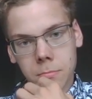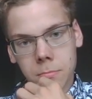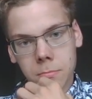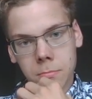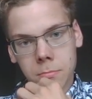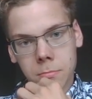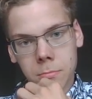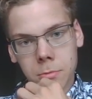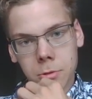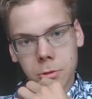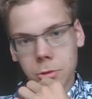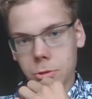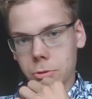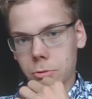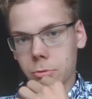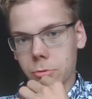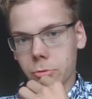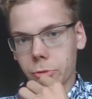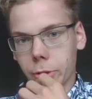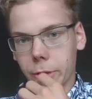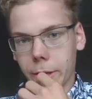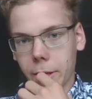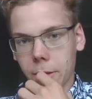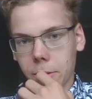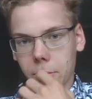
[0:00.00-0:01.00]
You should
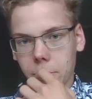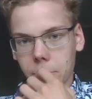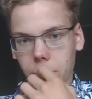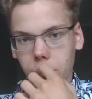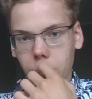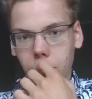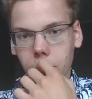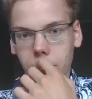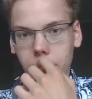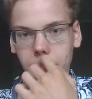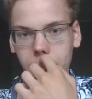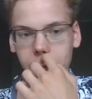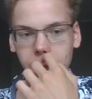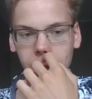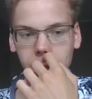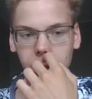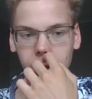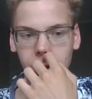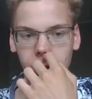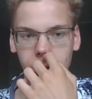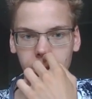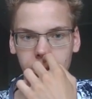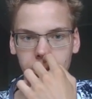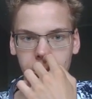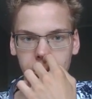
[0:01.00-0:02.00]
try to bring
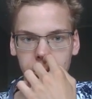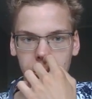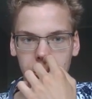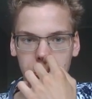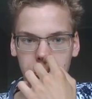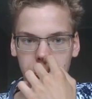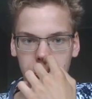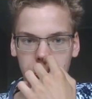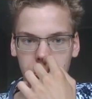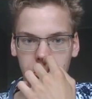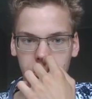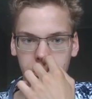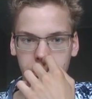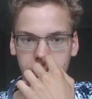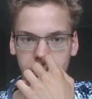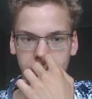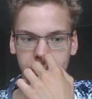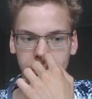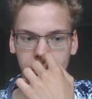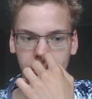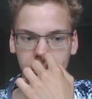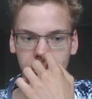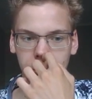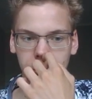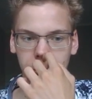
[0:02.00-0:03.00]
your pieces
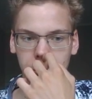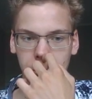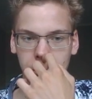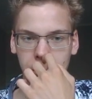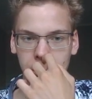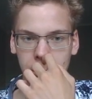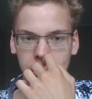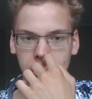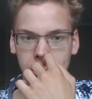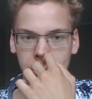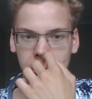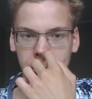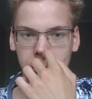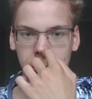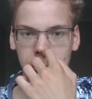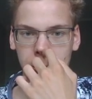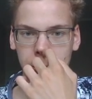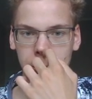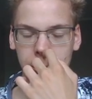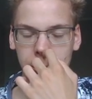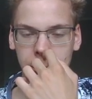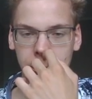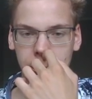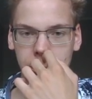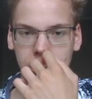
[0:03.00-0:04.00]
back
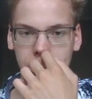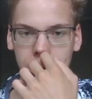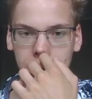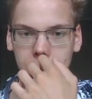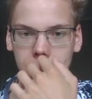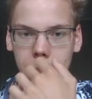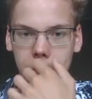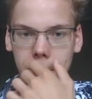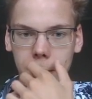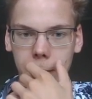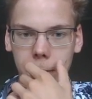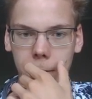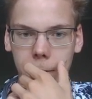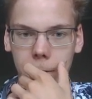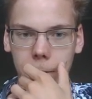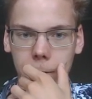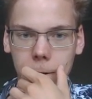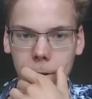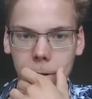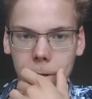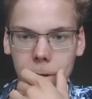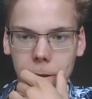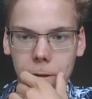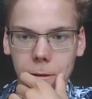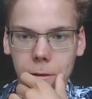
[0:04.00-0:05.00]
and
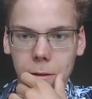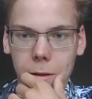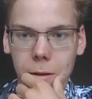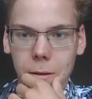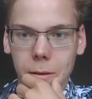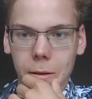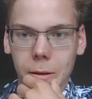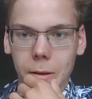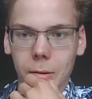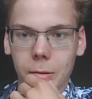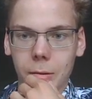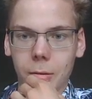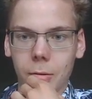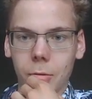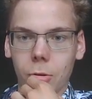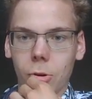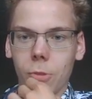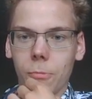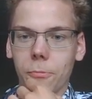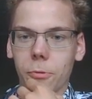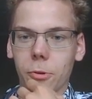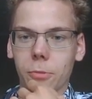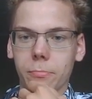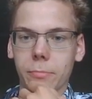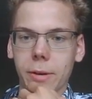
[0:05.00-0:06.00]

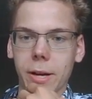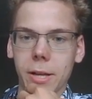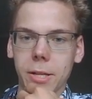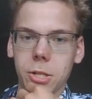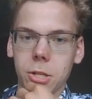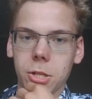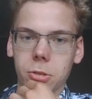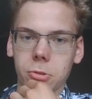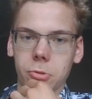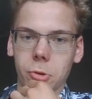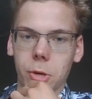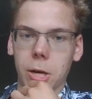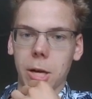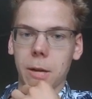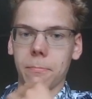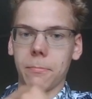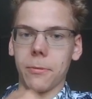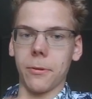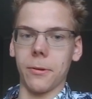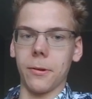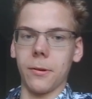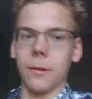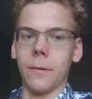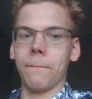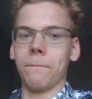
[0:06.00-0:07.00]
hope for magic to
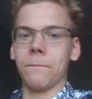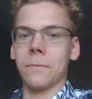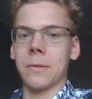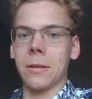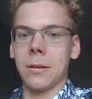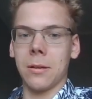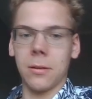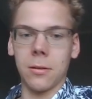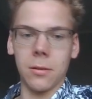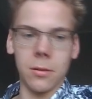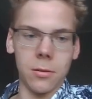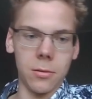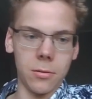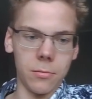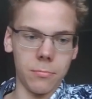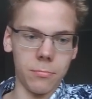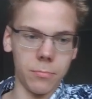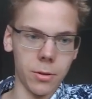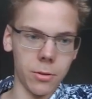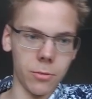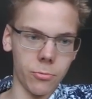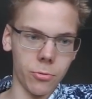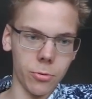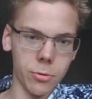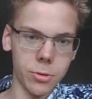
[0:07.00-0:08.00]
happen.
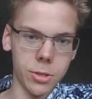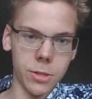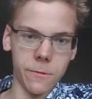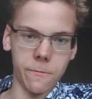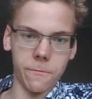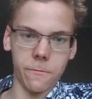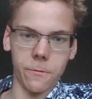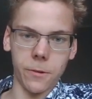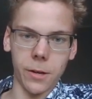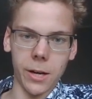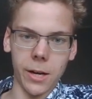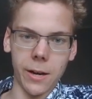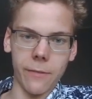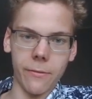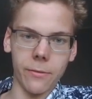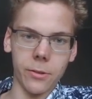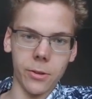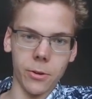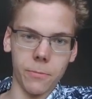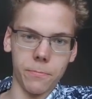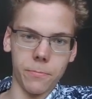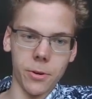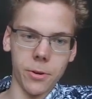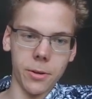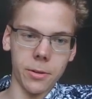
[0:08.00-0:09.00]
But rook g5,
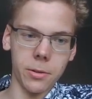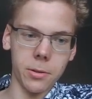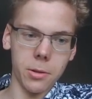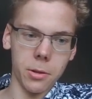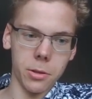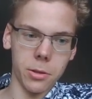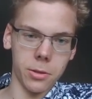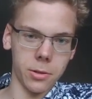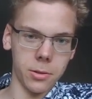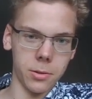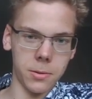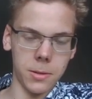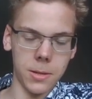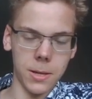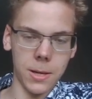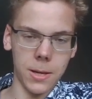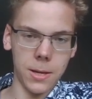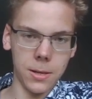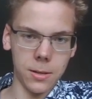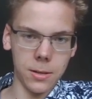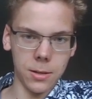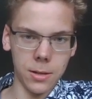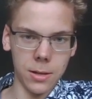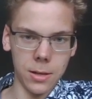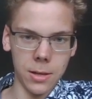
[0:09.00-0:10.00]
the opponent does not
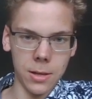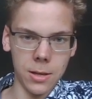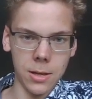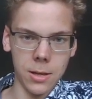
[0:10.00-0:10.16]
take,